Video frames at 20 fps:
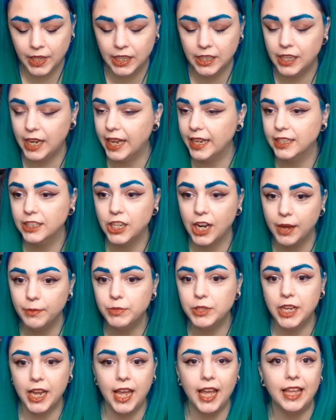like
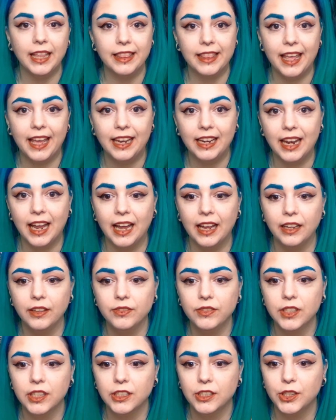chapter in their
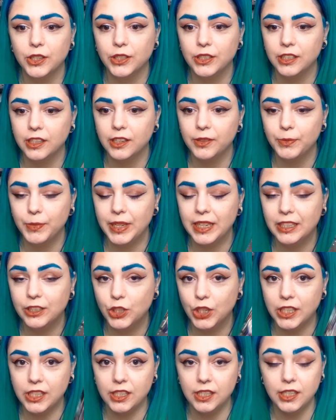lives, so it's going to be
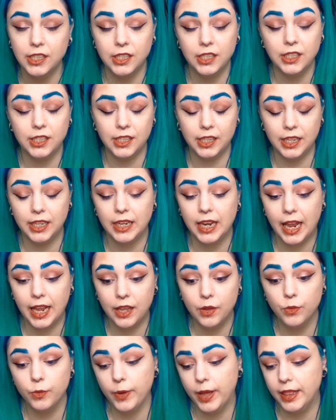interesting to see like
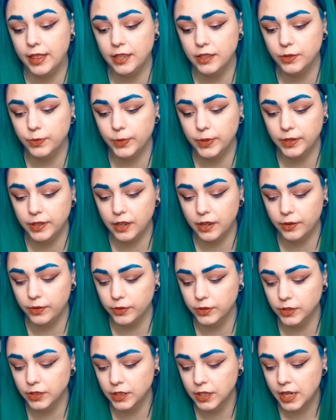where this one
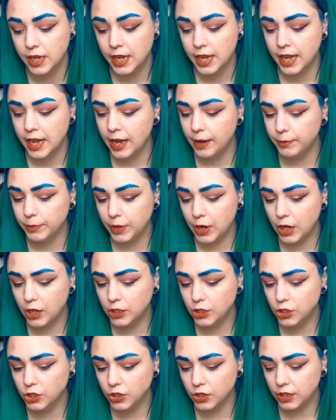goes. I'm not
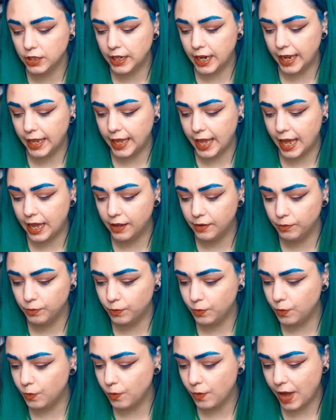sure like
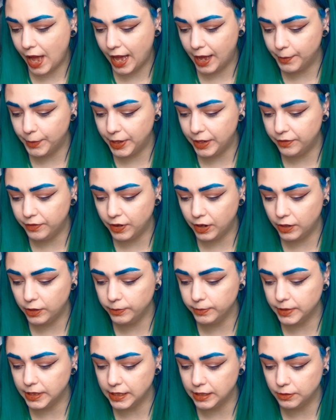how many
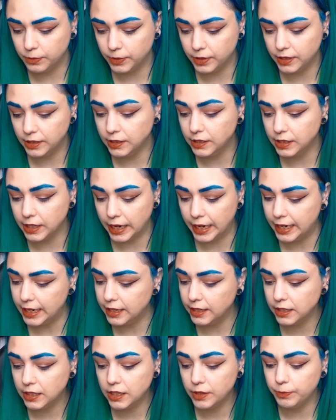volumes this one is
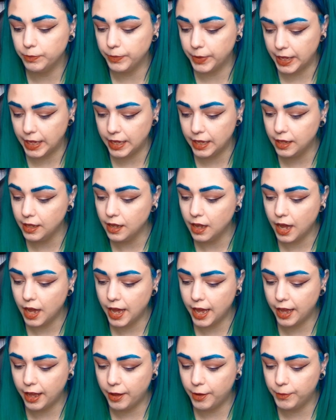slated to be.
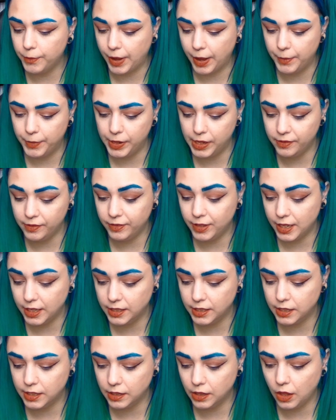I believe it is
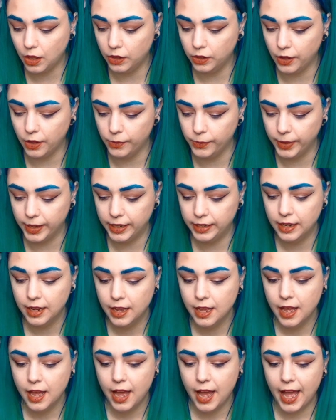still ongoing.
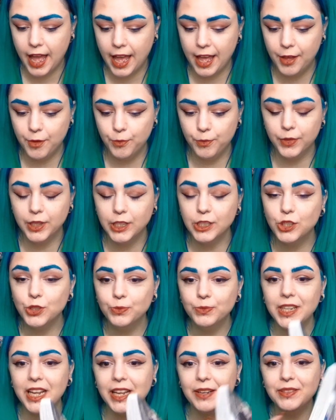
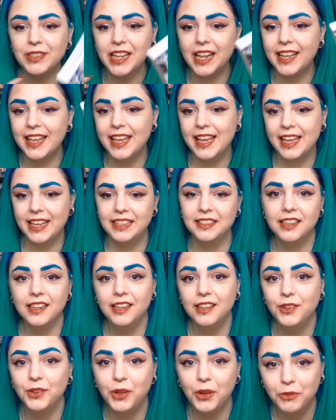Sometimes like it is a
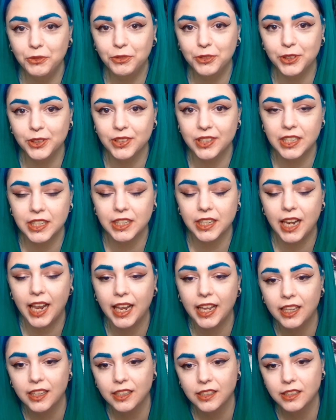little confusing
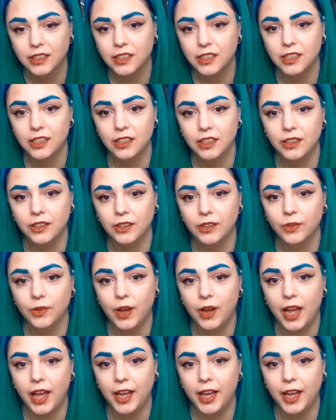like as to